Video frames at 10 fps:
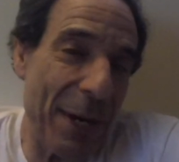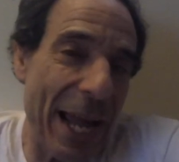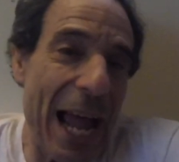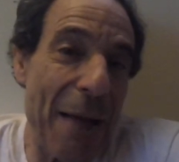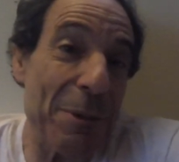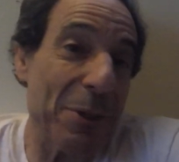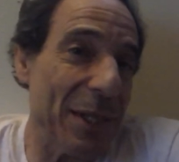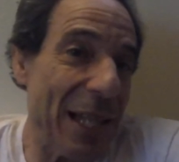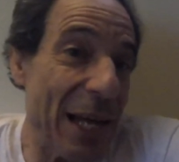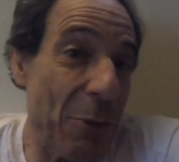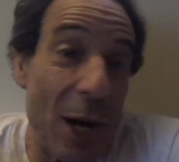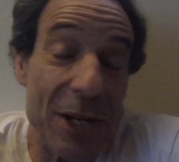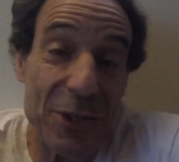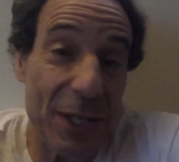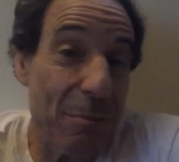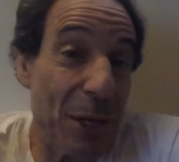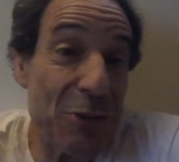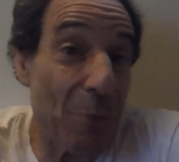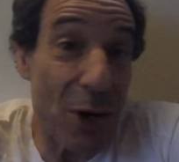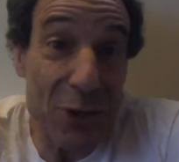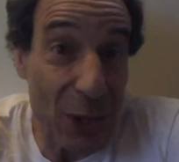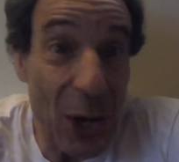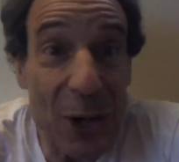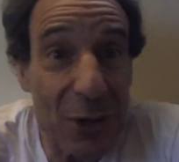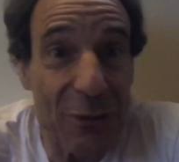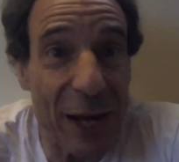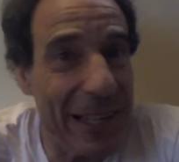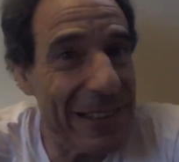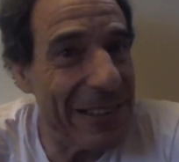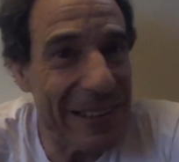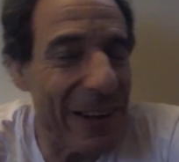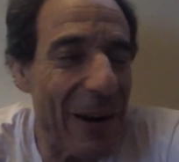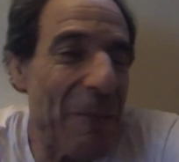but I happen to like watching mixed martial arts fights.